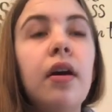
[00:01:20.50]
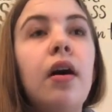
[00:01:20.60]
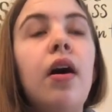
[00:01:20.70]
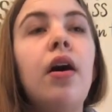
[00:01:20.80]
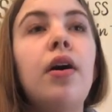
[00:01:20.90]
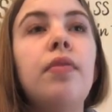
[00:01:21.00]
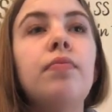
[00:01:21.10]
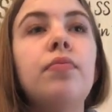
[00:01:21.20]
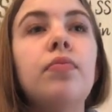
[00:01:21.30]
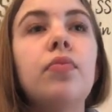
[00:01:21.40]
that.
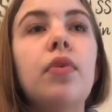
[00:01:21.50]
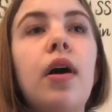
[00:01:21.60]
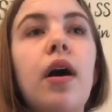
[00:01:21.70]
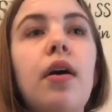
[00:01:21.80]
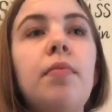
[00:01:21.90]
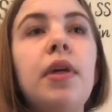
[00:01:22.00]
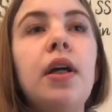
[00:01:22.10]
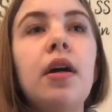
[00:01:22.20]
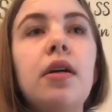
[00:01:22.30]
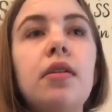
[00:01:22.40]

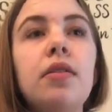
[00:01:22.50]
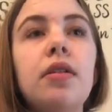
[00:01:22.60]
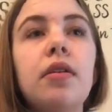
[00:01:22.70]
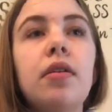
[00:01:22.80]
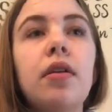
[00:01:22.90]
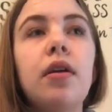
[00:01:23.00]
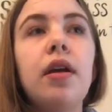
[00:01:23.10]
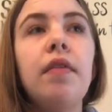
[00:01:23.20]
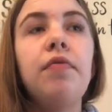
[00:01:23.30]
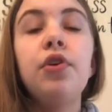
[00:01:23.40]
Because
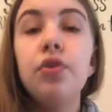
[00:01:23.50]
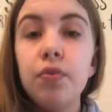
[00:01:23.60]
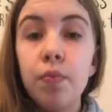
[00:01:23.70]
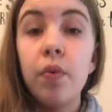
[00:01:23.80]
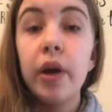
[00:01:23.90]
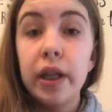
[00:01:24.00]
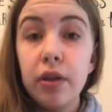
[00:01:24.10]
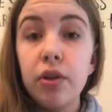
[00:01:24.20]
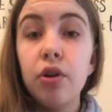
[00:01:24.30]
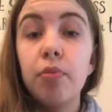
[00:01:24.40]
when
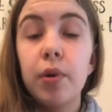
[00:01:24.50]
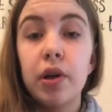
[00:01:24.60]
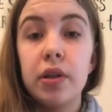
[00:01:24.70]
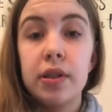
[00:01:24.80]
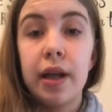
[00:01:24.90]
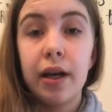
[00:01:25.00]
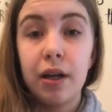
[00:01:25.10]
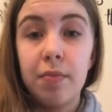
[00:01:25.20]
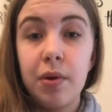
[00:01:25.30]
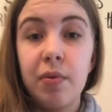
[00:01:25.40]
your bird is not going
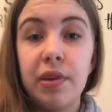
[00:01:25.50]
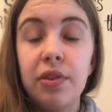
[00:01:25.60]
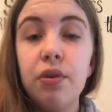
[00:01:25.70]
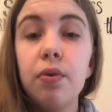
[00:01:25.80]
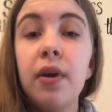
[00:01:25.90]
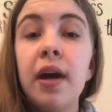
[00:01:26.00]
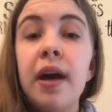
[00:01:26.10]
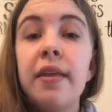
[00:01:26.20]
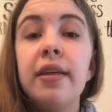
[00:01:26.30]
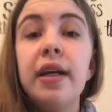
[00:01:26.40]
to be with you,
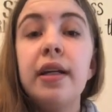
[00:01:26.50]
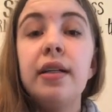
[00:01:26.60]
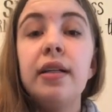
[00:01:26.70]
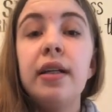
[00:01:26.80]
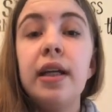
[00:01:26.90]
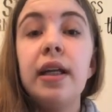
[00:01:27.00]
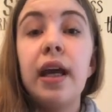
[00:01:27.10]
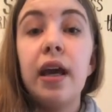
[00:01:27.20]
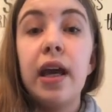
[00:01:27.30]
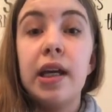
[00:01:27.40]
they need
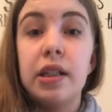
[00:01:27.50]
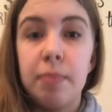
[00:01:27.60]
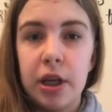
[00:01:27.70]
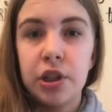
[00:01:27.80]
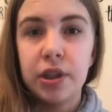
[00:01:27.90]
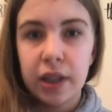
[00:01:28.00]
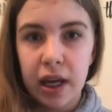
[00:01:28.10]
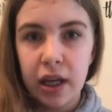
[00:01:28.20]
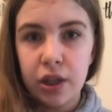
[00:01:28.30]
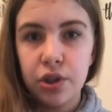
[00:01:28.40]
a spacious
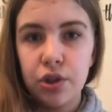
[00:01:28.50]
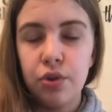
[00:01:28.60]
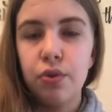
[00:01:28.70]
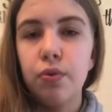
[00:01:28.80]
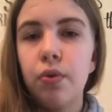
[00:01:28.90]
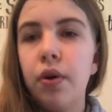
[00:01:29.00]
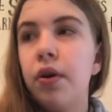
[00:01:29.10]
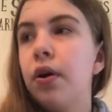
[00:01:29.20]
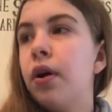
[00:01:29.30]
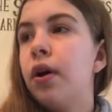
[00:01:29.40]
cage to
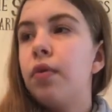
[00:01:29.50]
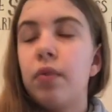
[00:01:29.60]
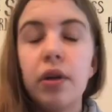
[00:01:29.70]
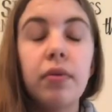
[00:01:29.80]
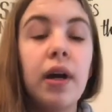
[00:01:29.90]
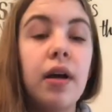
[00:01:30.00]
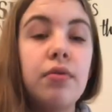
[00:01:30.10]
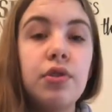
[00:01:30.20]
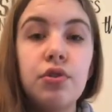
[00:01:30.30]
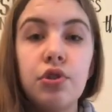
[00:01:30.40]
run
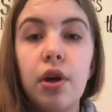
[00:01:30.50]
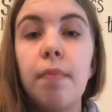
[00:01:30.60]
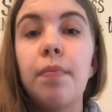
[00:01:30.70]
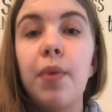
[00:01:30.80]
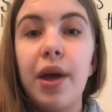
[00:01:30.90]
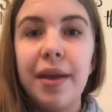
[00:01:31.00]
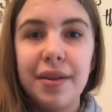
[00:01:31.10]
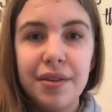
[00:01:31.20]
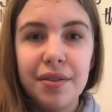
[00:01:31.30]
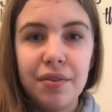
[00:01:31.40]
around and jump
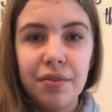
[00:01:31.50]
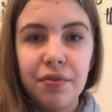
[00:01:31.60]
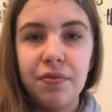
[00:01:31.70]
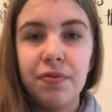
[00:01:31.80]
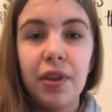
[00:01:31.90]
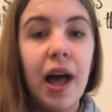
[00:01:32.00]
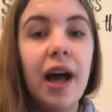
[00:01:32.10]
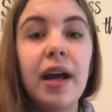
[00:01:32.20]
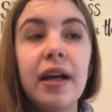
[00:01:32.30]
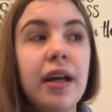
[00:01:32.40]
and
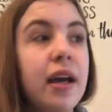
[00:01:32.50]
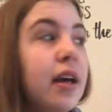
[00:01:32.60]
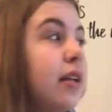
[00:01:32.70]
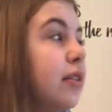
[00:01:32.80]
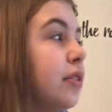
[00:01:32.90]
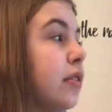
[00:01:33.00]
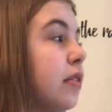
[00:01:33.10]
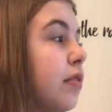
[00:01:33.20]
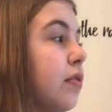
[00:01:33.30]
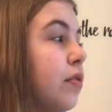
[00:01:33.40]
fly and
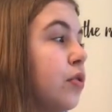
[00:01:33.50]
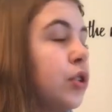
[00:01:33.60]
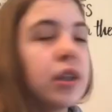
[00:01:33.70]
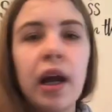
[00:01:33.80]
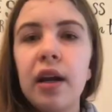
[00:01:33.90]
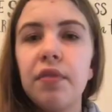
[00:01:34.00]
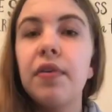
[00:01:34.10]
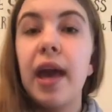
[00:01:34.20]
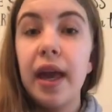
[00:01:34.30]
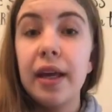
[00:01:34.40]
just kind of
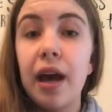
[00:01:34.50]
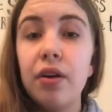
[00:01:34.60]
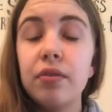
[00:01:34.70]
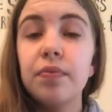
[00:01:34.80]
hang out